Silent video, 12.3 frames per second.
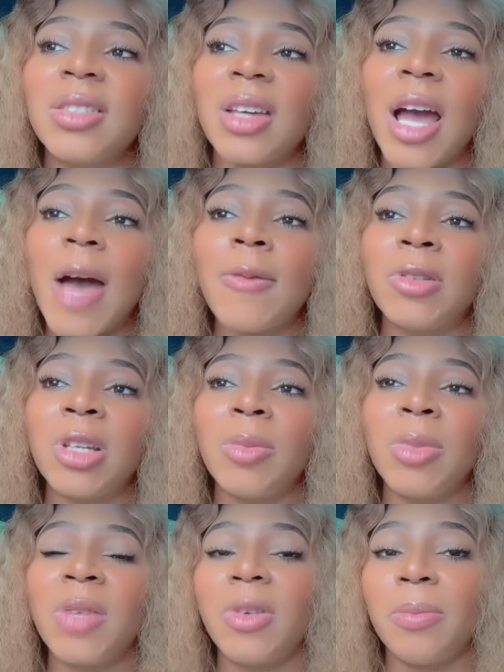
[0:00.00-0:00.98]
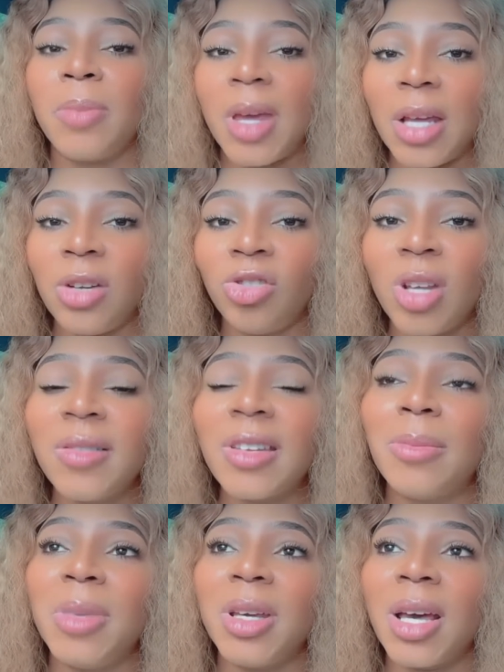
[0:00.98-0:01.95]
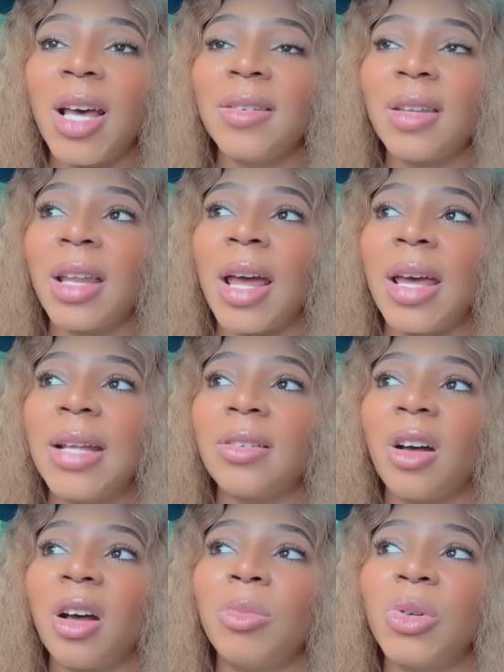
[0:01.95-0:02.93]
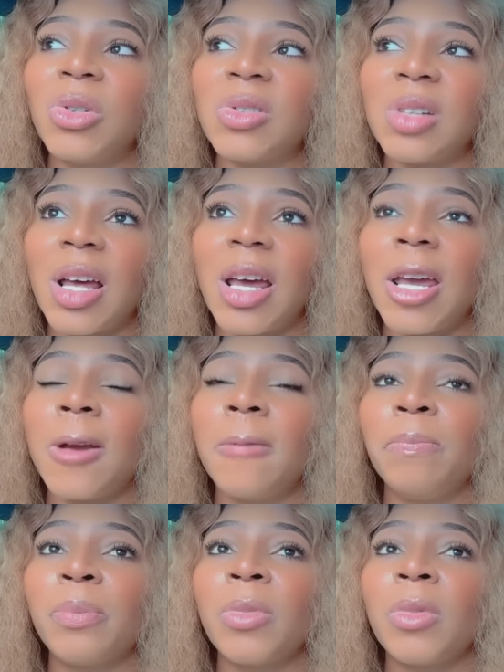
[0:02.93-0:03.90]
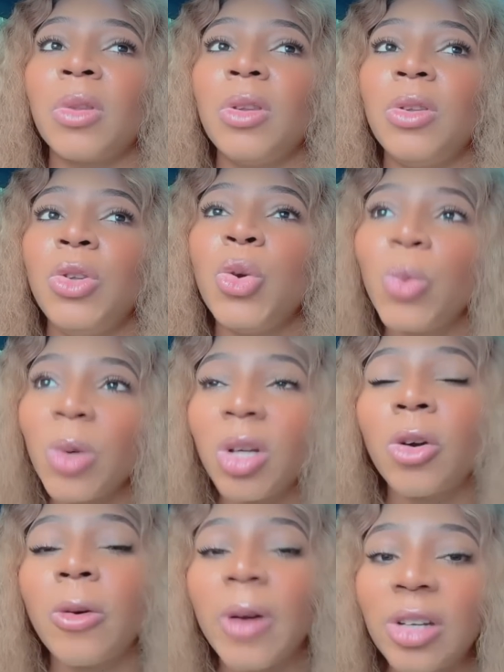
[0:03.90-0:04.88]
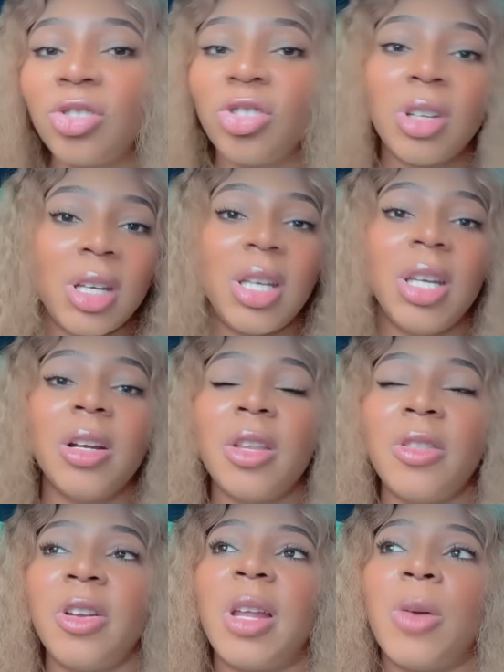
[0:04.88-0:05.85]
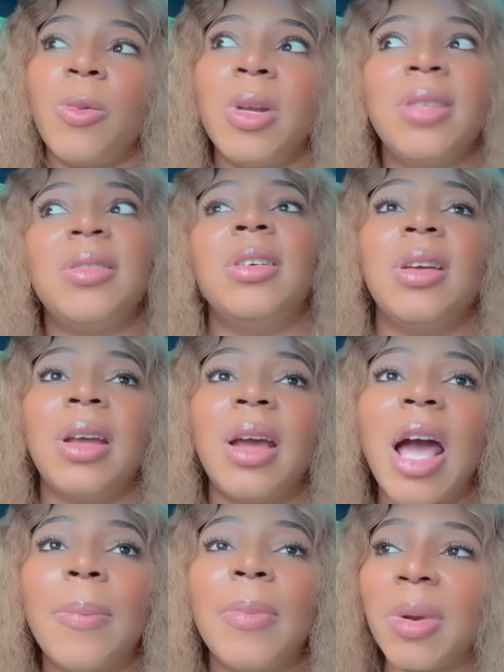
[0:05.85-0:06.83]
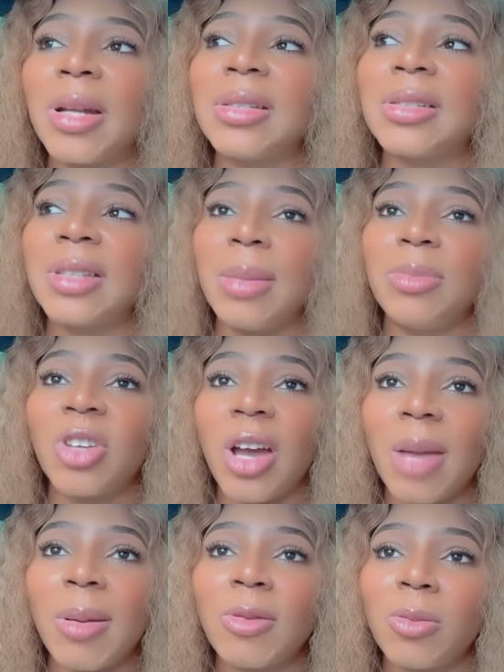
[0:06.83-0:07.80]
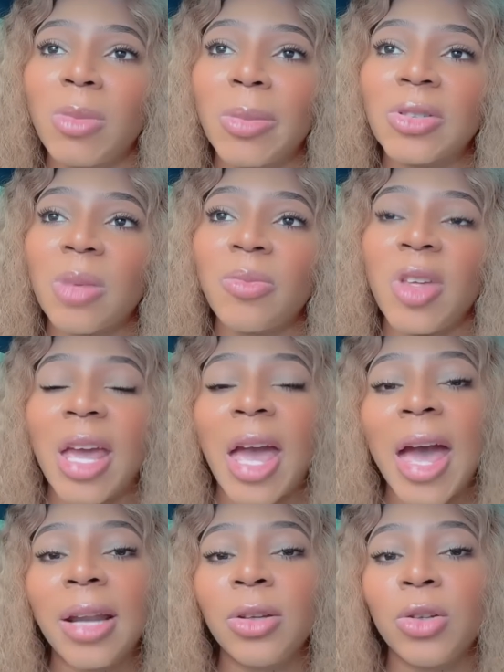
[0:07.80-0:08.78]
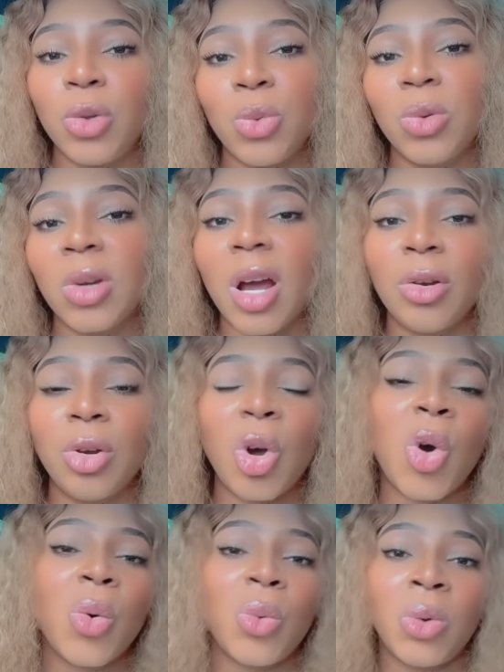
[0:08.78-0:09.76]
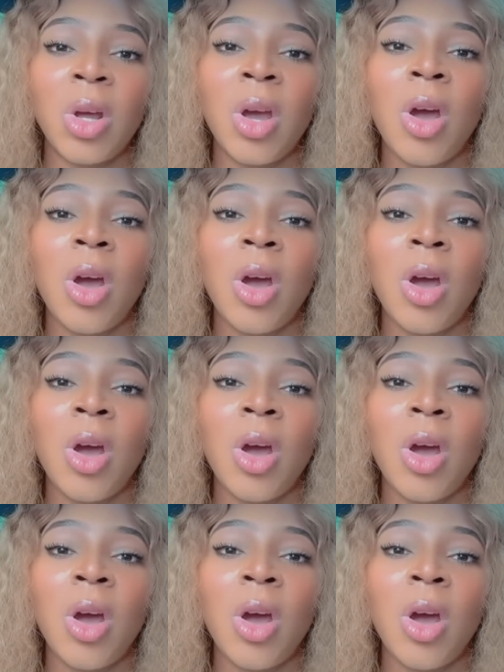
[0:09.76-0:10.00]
to have a little bit of impatience. And because of that, it's almost like you will question it here and there, like, when is it going to happen? But at the same time, you have to remember something. Had you not known